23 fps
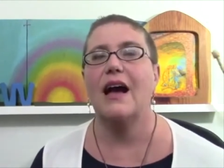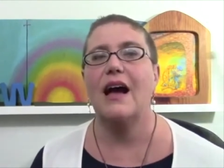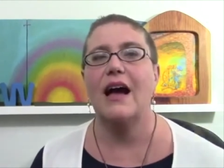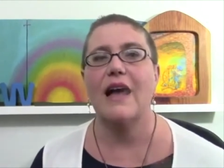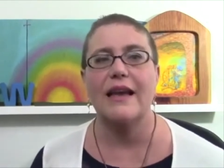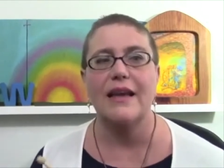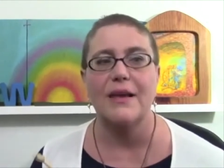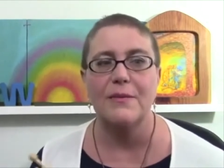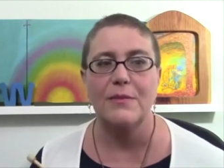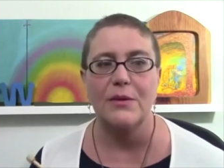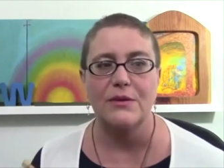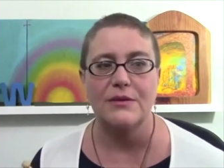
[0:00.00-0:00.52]

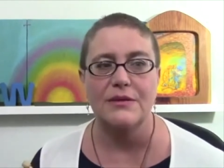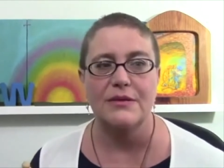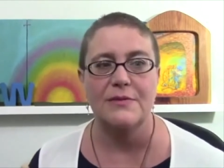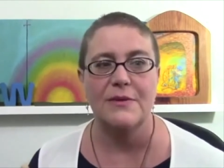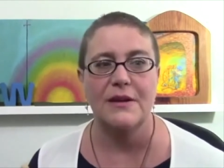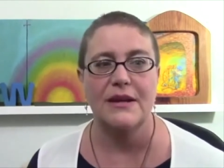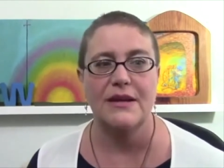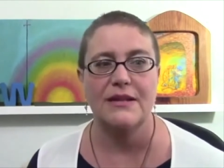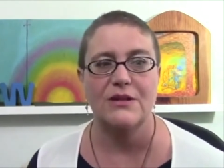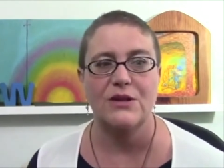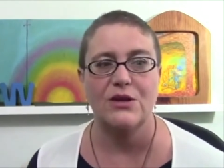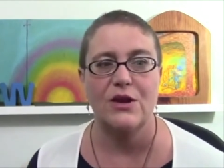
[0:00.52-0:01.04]
I can post
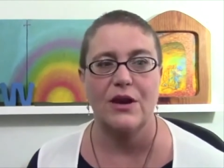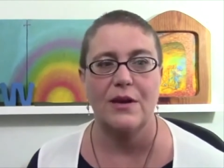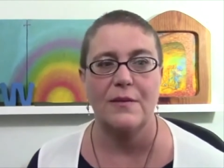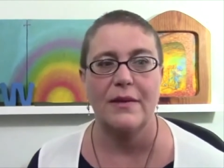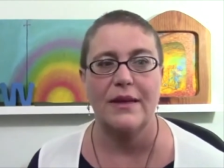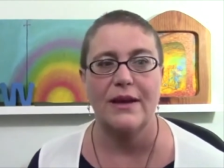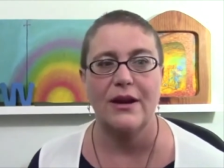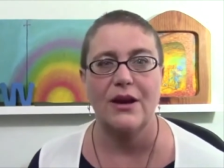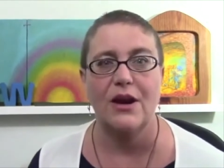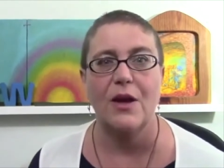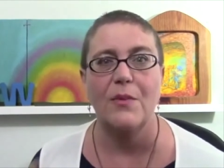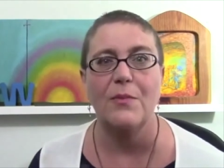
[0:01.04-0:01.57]
them on Instagram
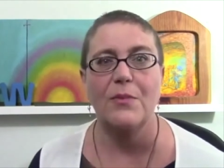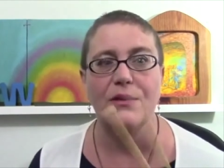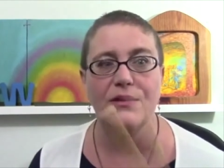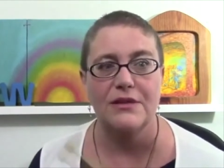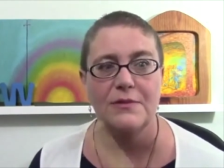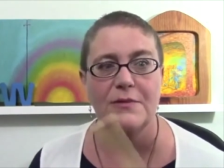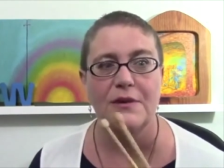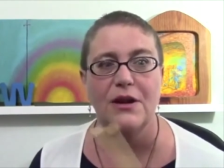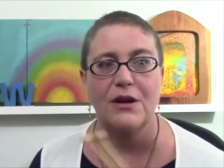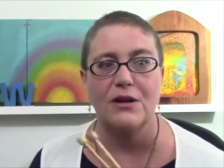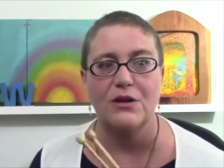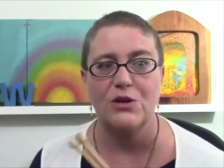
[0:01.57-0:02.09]
later. I'll post
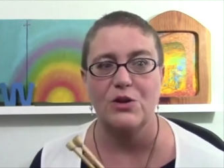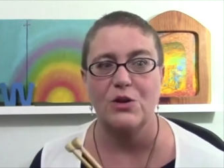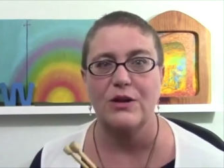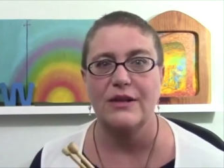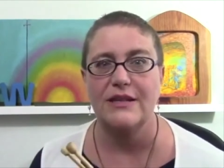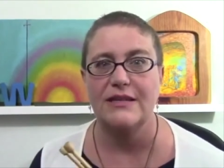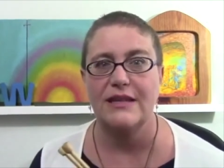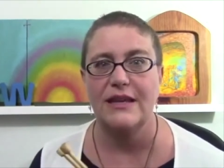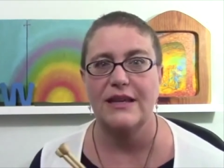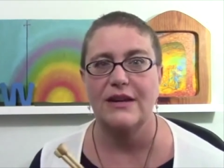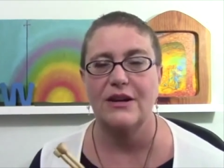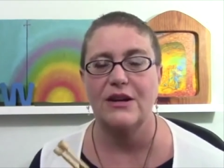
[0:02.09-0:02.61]
them in our
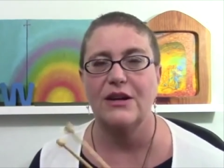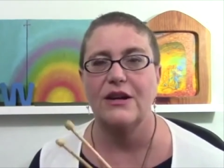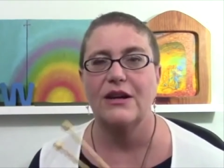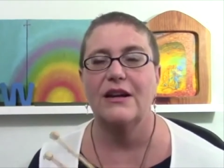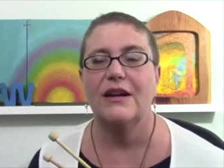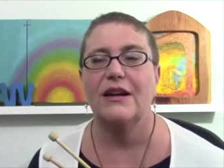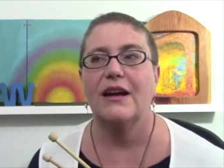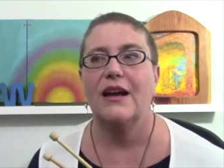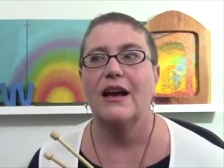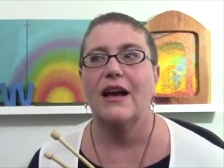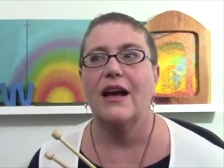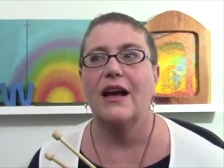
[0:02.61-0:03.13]
stories later.
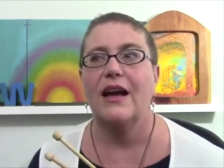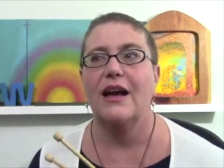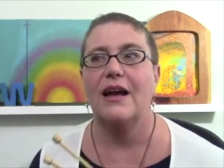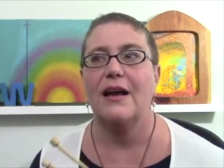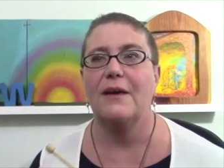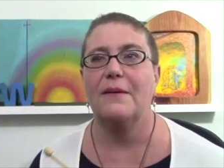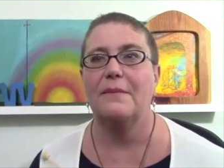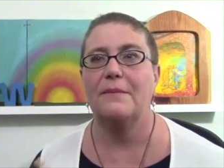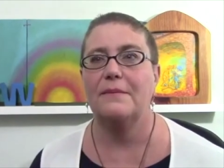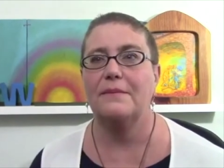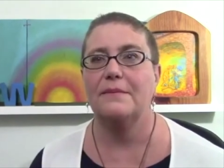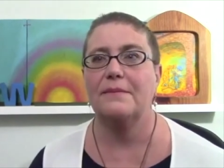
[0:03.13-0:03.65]

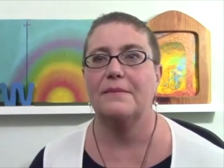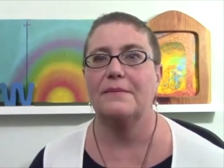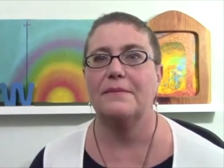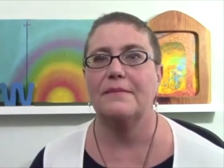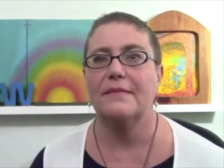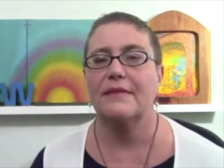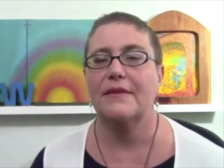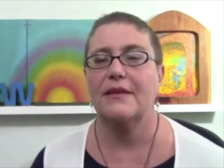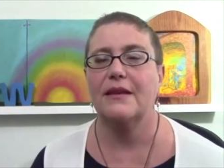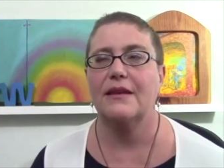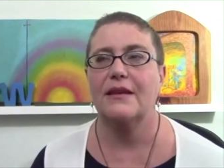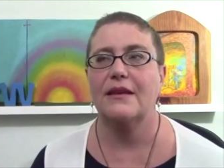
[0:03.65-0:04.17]
Um,
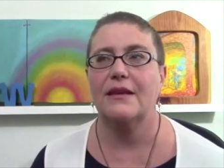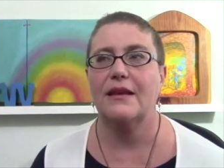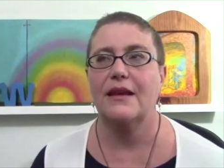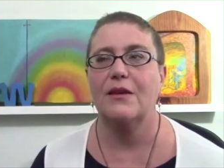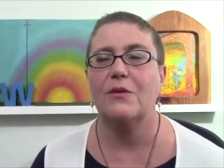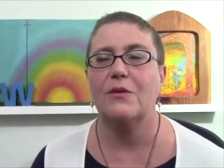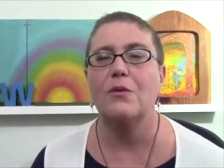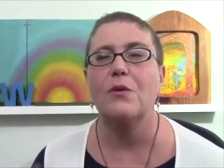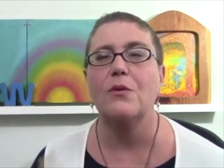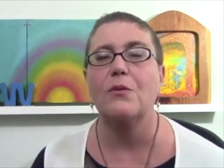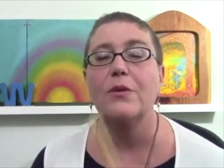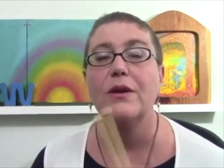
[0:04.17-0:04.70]

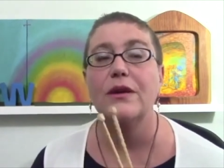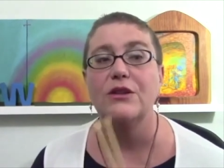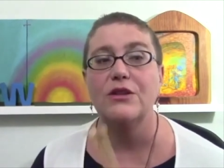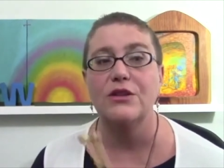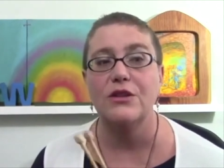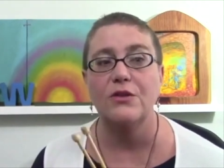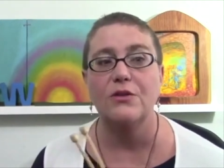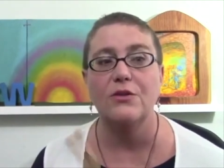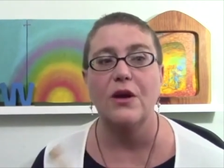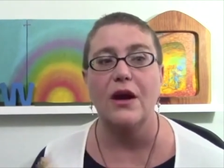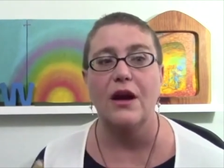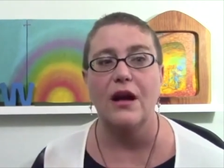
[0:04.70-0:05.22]
and when we
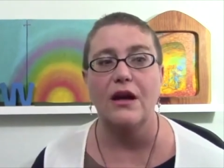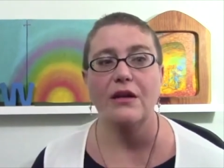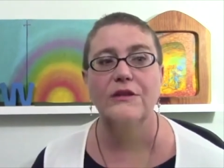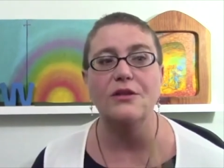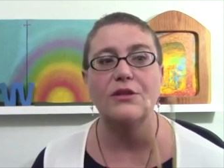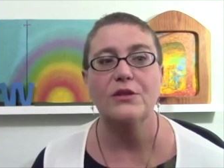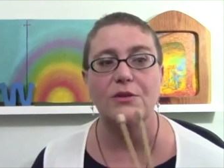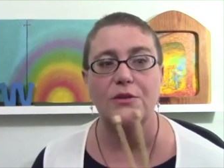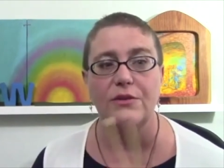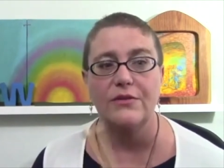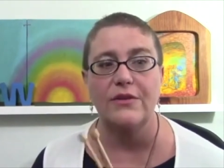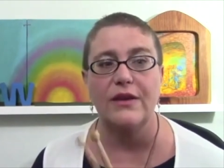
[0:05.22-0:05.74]
do, I'll
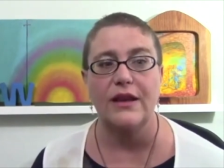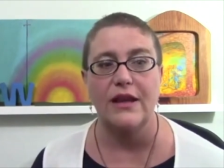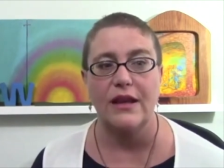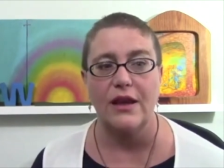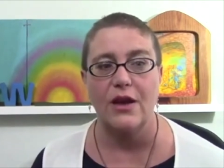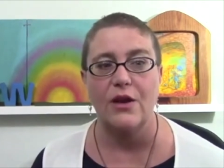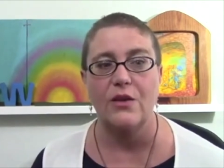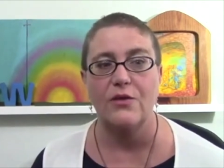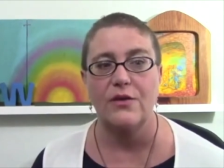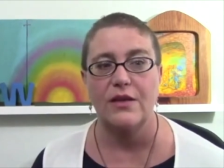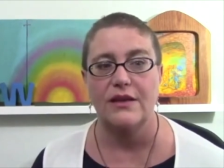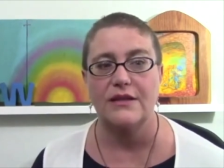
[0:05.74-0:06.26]
do a
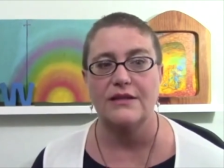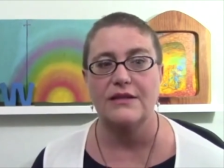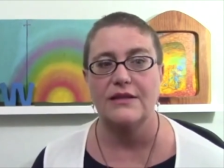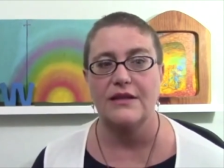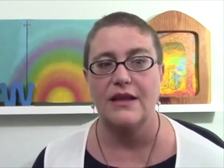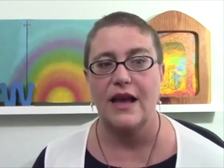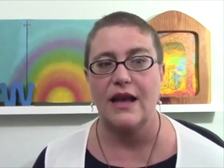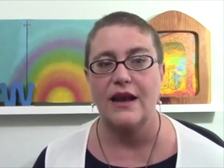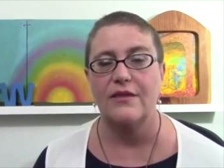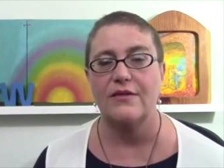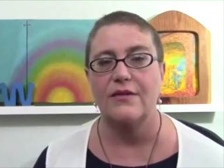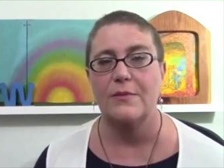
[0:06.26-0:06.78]
video that's
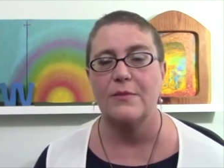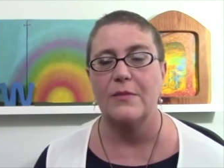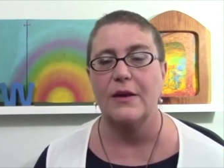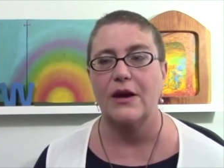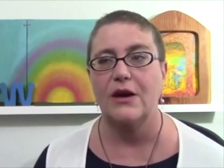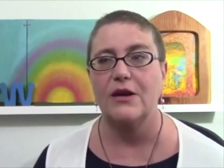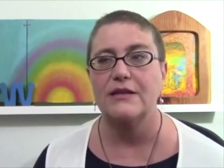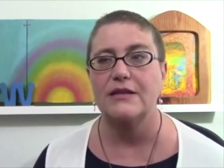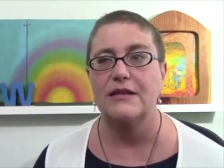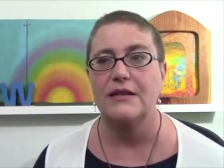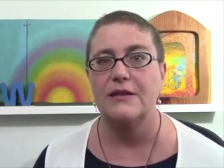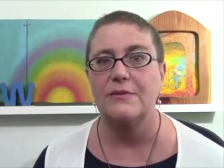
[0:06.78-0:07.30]
kind of
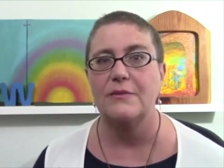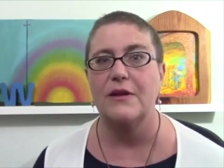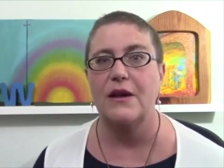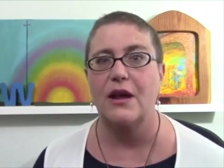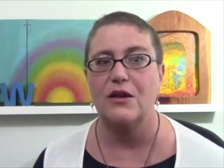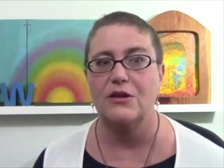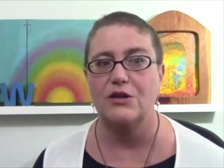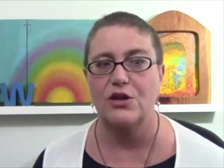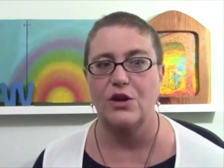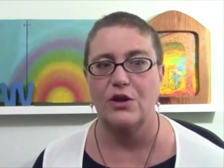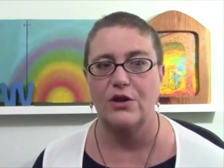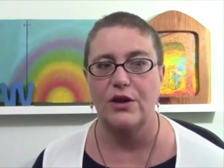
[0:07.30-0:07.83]
comparison, but
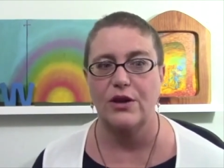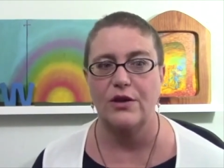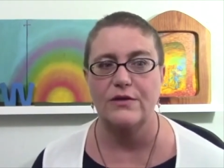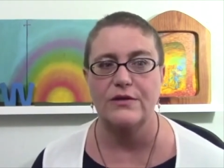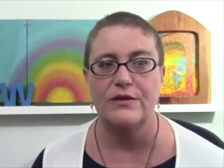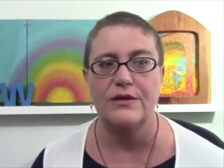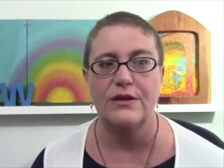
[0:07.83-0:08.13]
I'll show you.